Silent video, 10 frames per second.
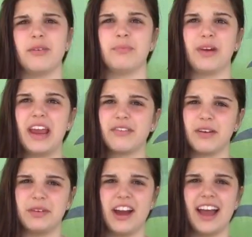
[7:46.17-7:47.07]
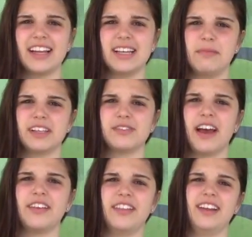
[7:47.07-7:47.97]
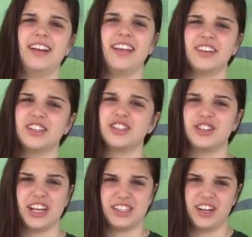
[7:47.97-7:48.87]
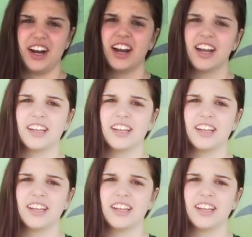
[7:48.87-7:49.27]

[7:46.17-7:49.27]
a break from your academics rather than another stressor.